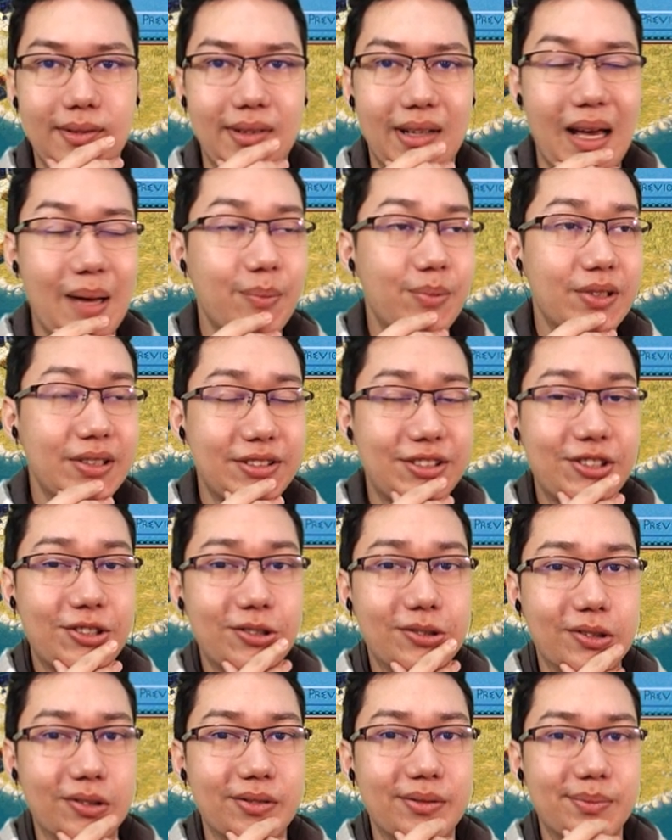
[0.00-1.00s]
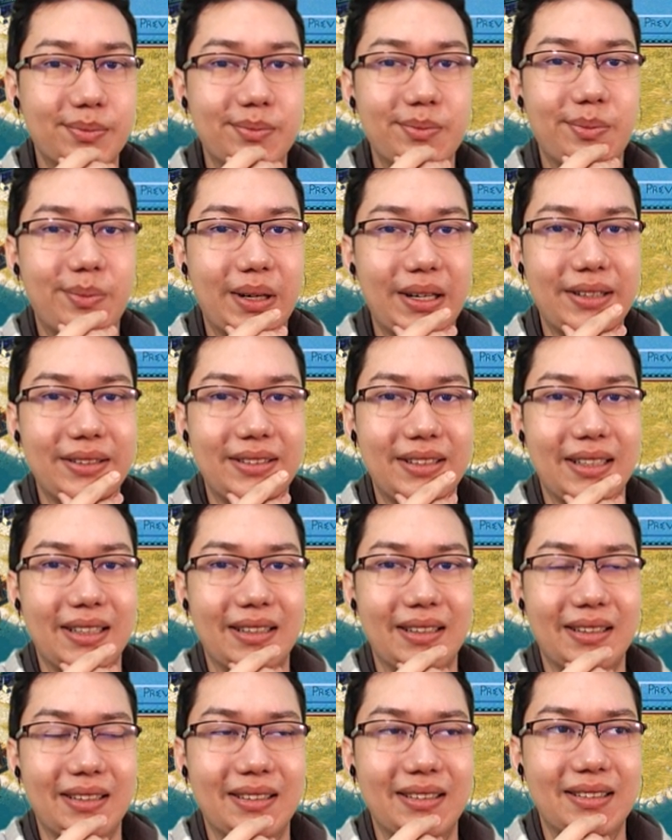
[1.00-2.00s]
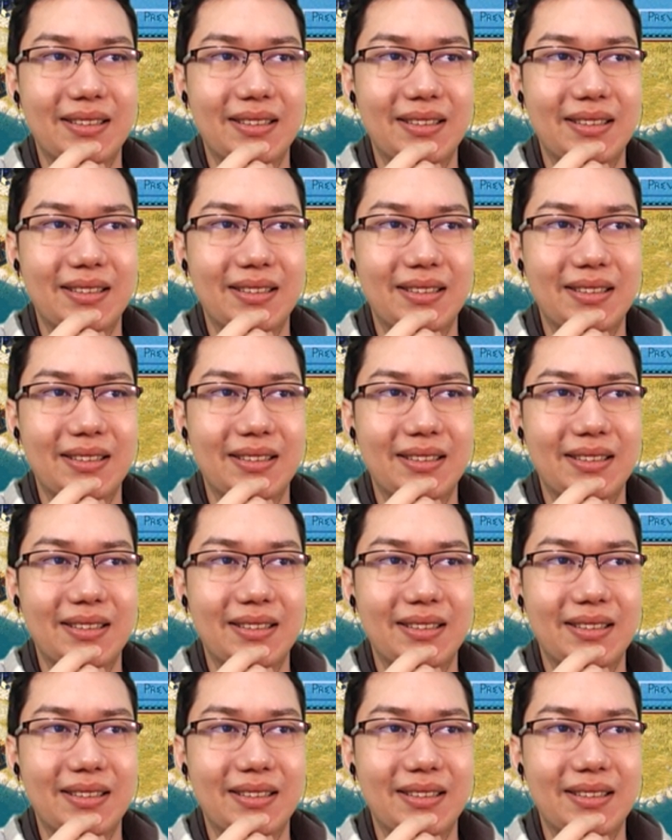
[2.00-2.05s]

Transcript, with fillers: Emperor is cool, but uh,